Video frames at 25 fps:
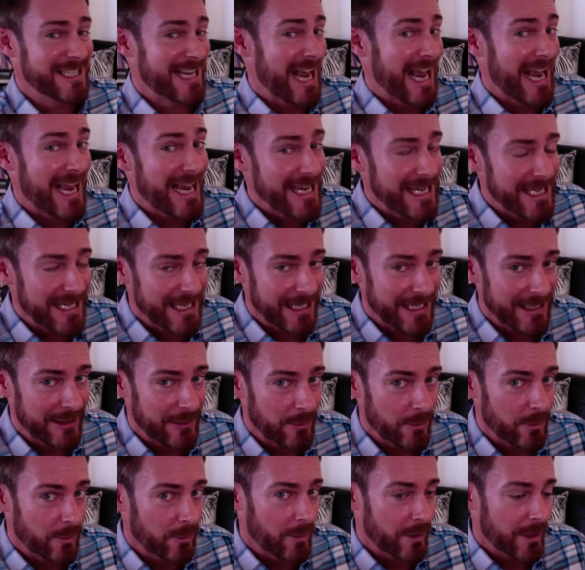taking
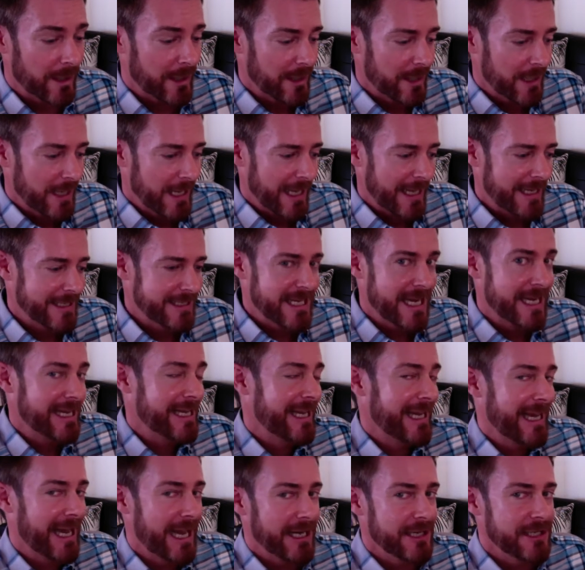and
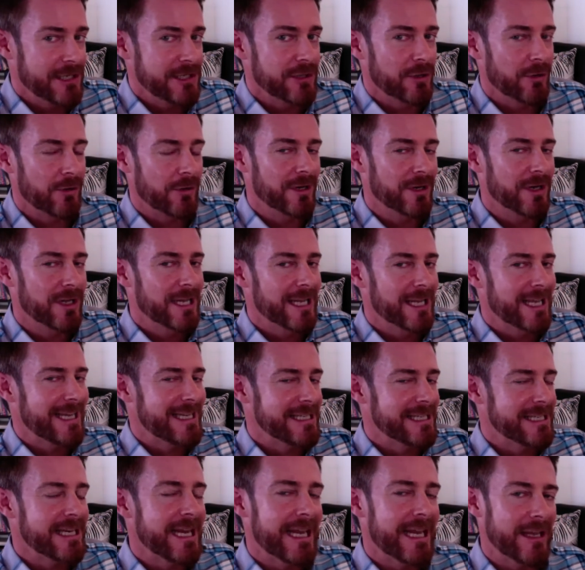taking action on
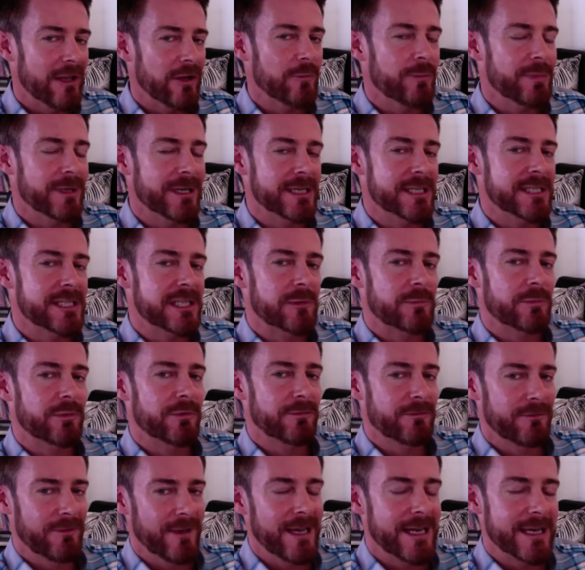isn't helping us to
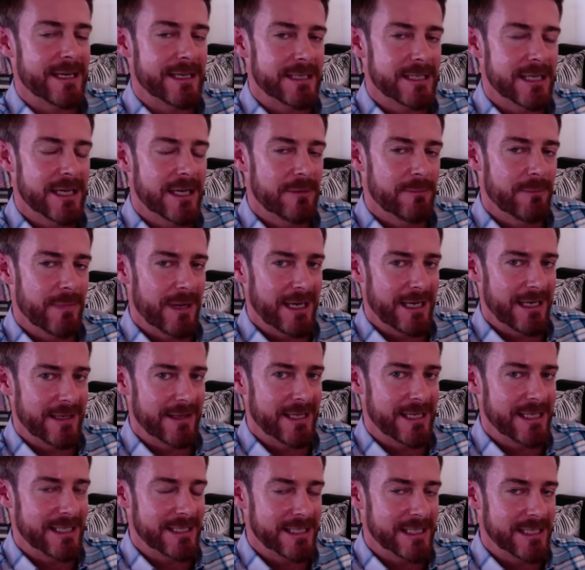prevent many of
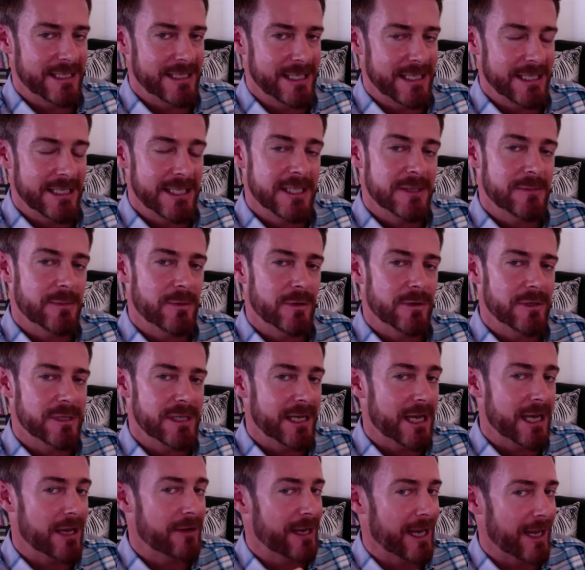these diseases, because
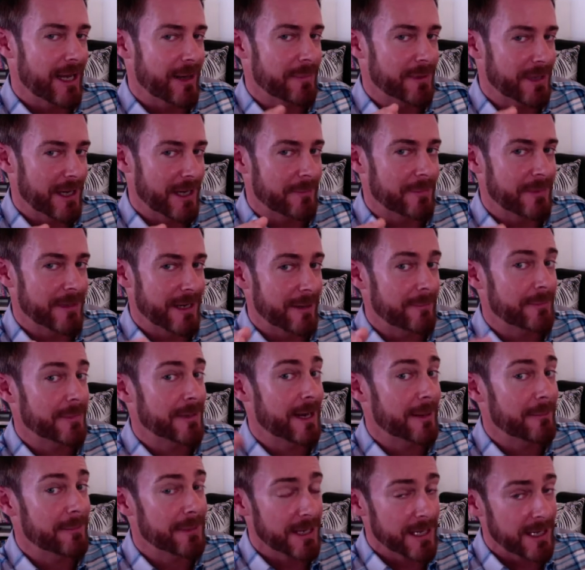they're going up and up and up
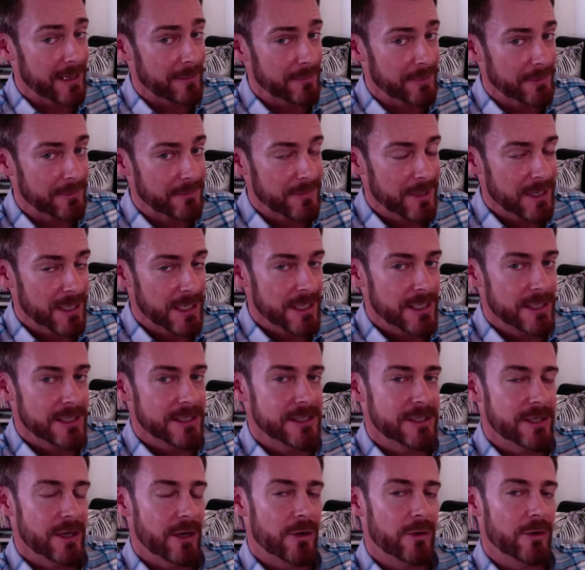and up and up.
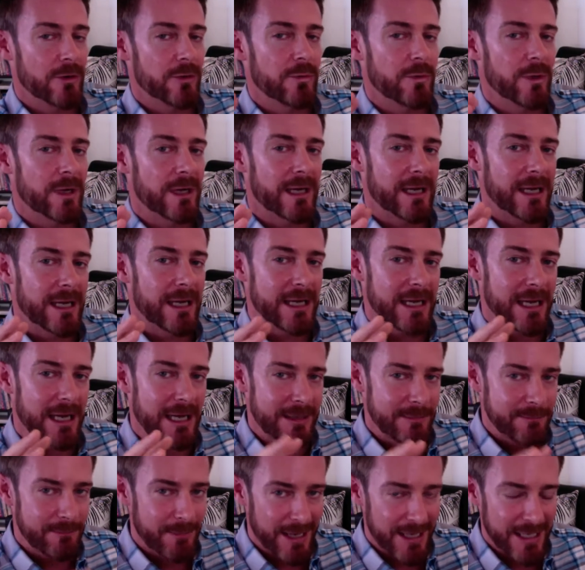So
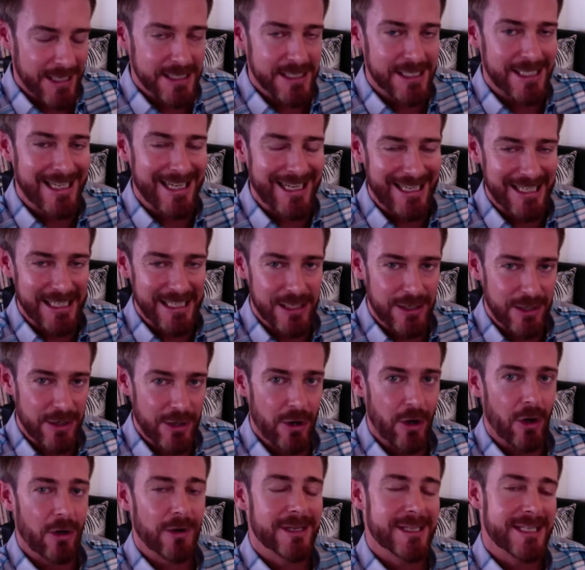medicine is
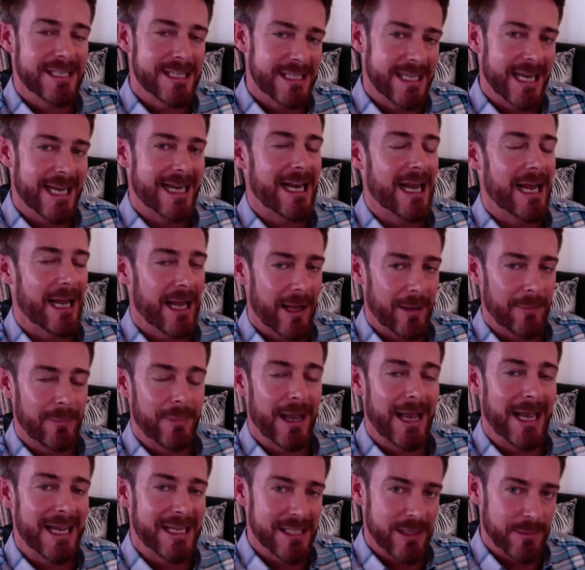not set up
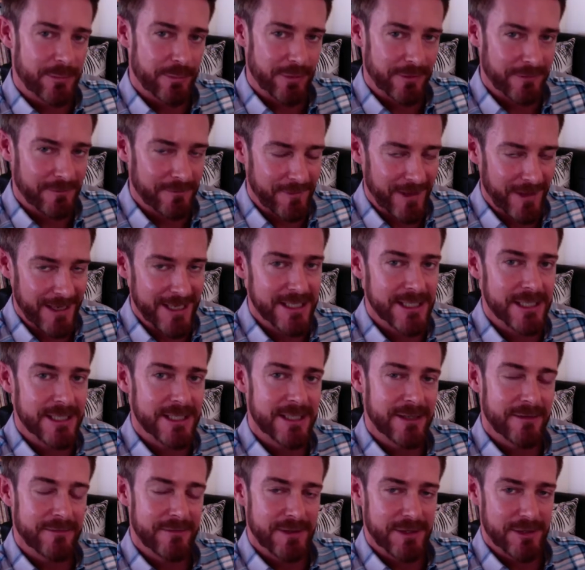as a
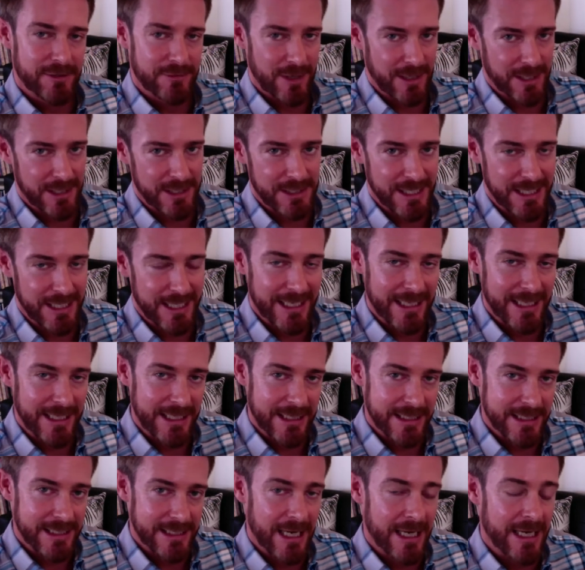preventative strategy. It
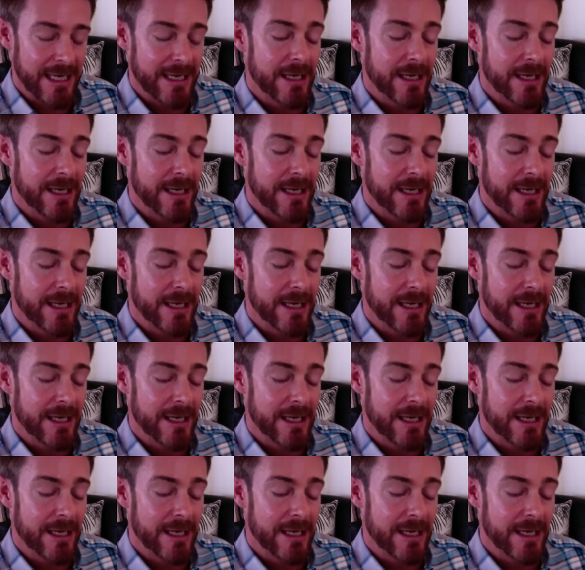is